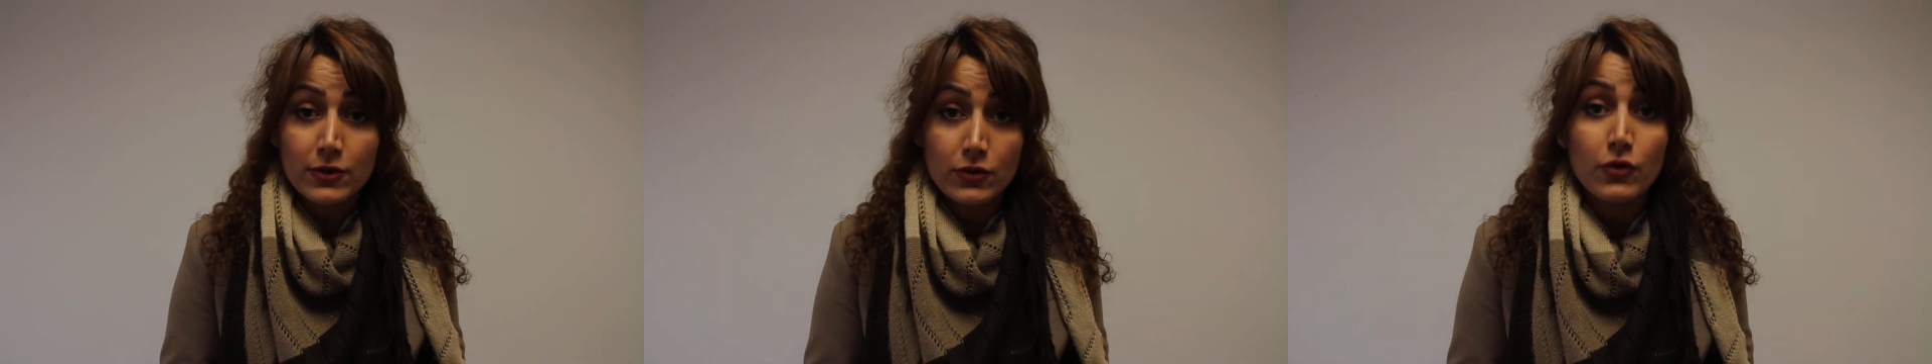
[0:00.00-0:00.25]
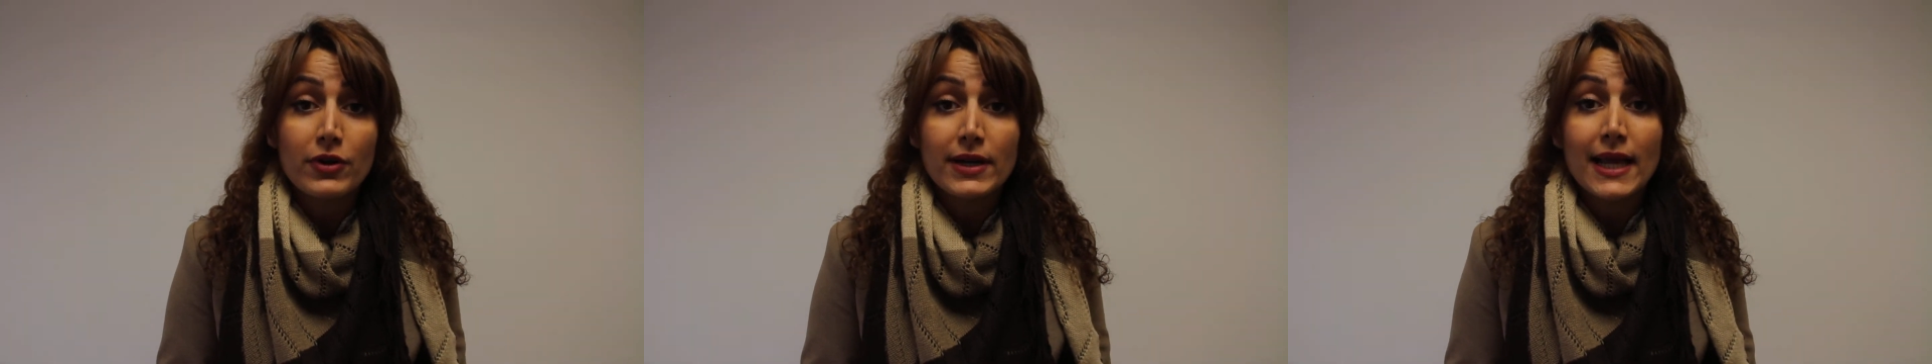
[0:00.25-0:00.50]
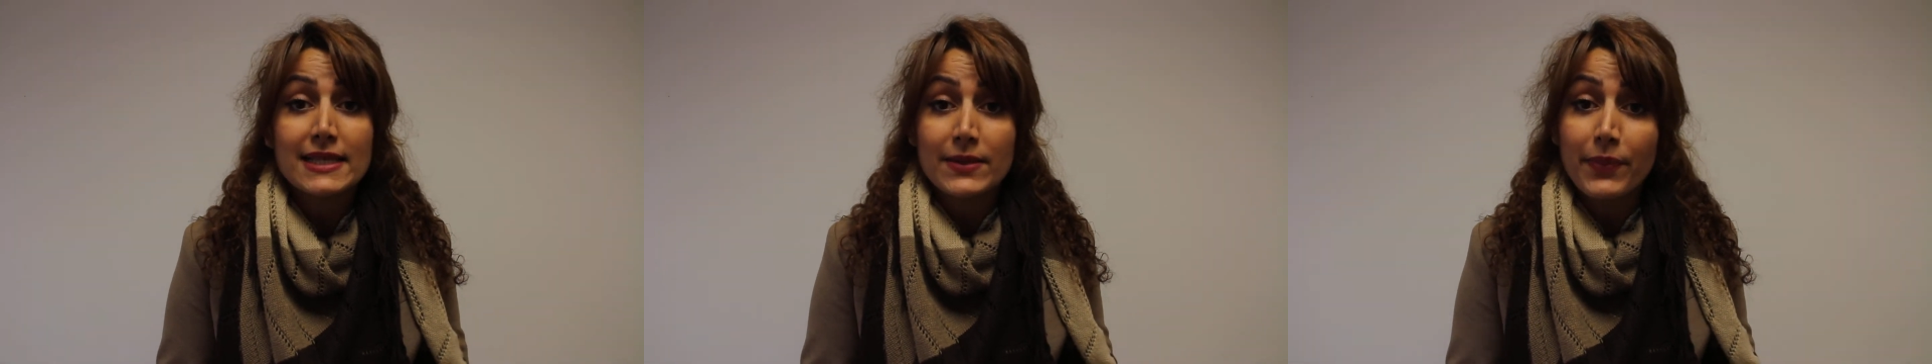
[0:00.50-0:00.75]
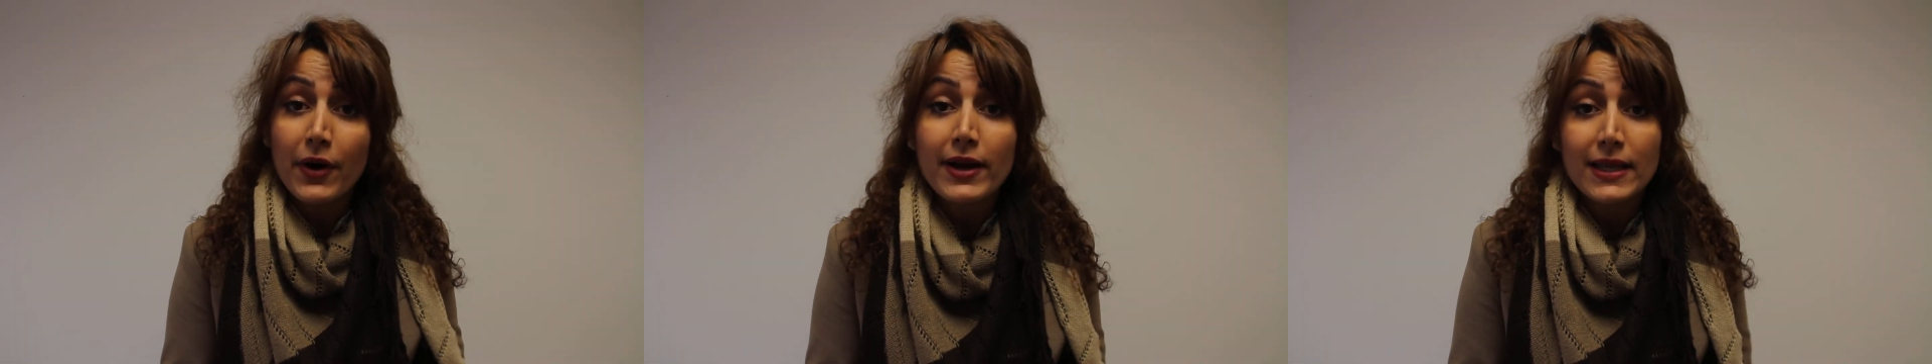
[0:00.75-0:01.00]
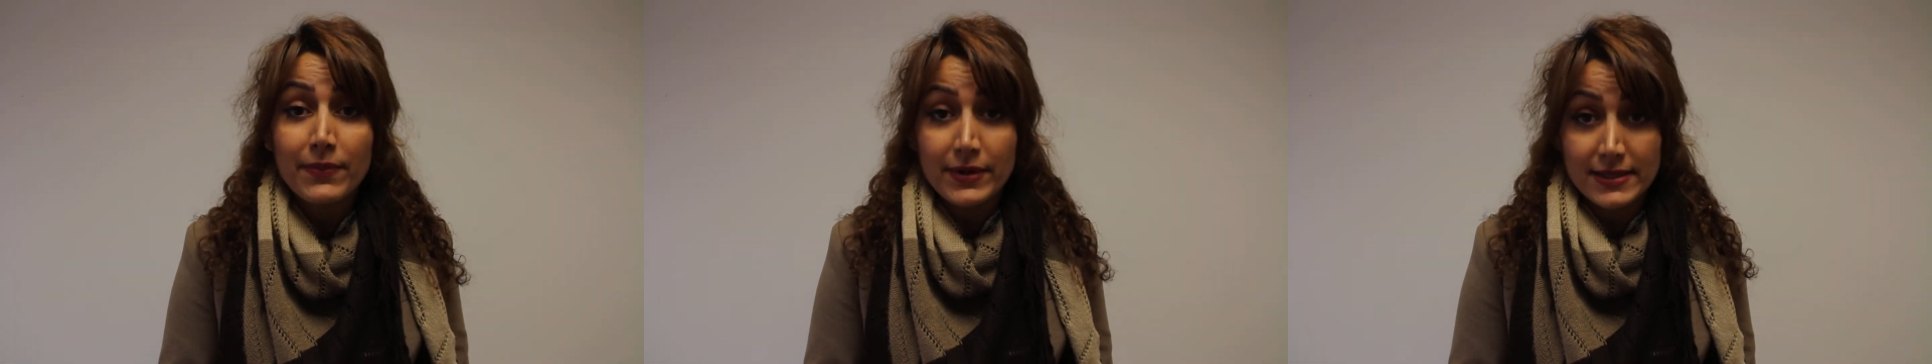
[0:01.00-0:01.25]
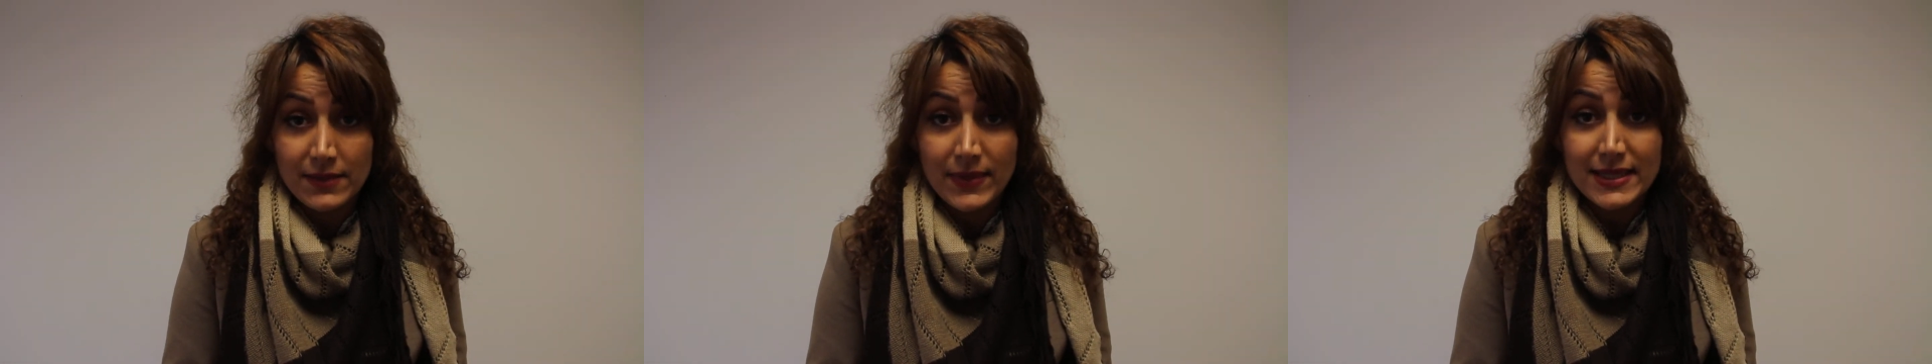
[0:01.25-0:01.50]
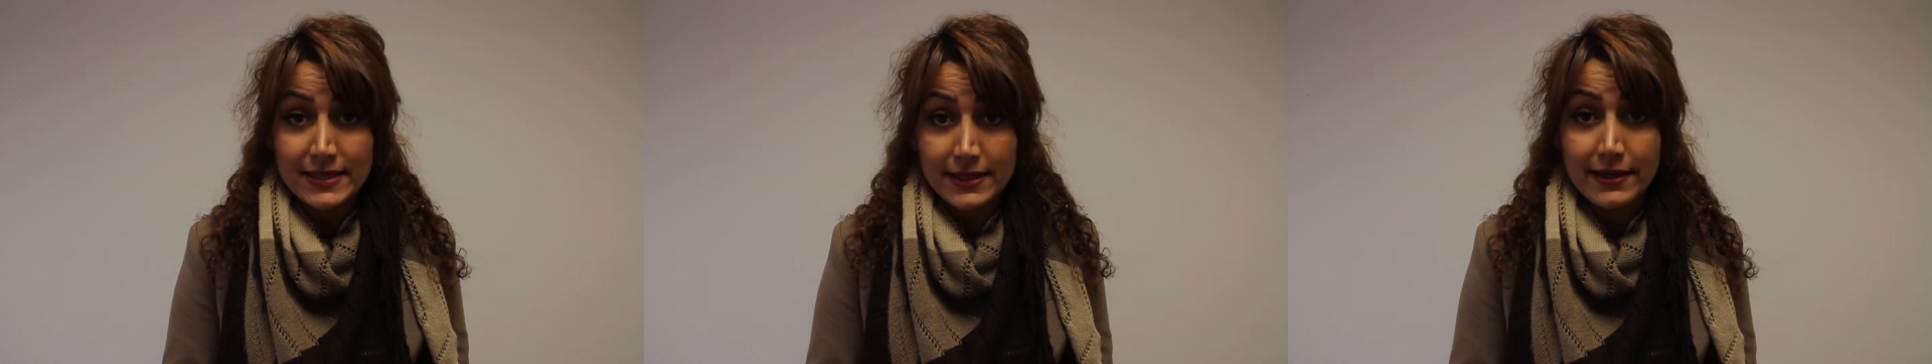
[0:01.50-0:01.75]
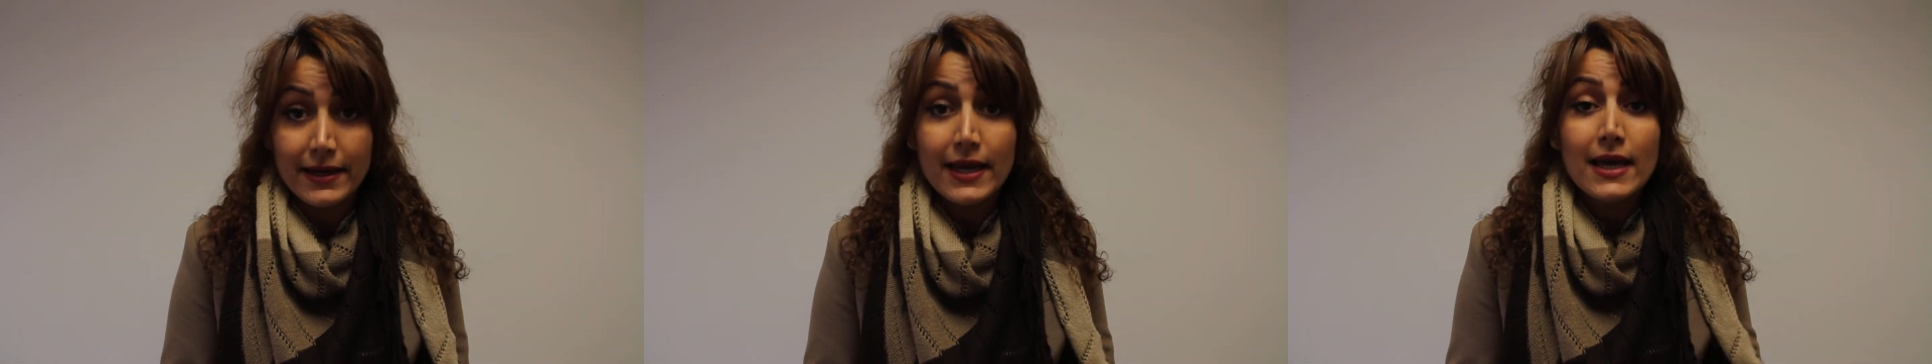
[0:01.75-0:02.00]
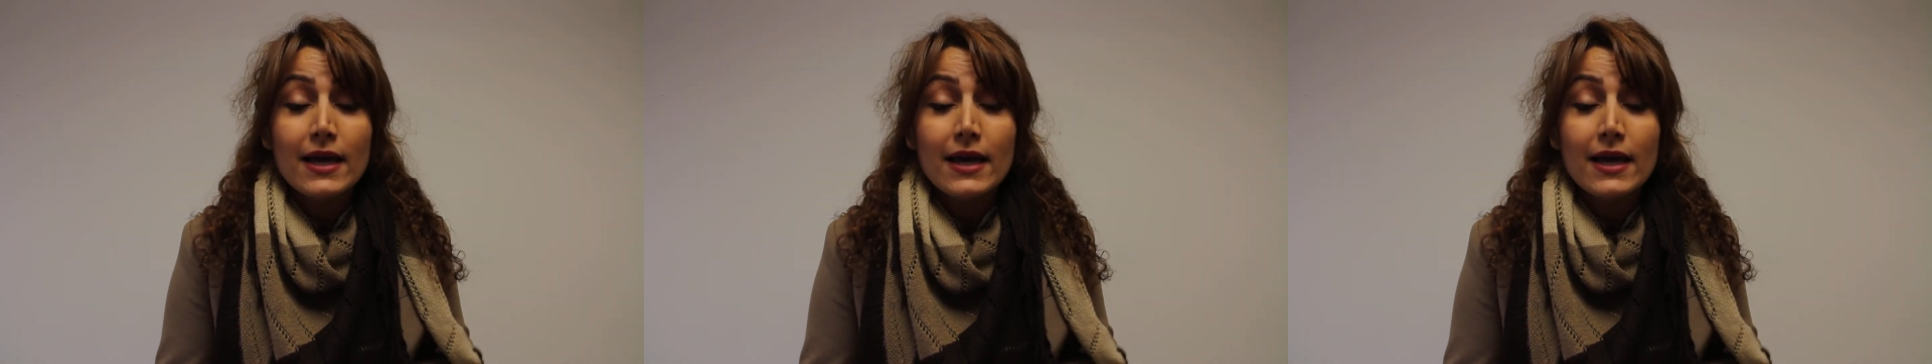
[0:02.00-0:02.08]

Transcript: organize a party per semester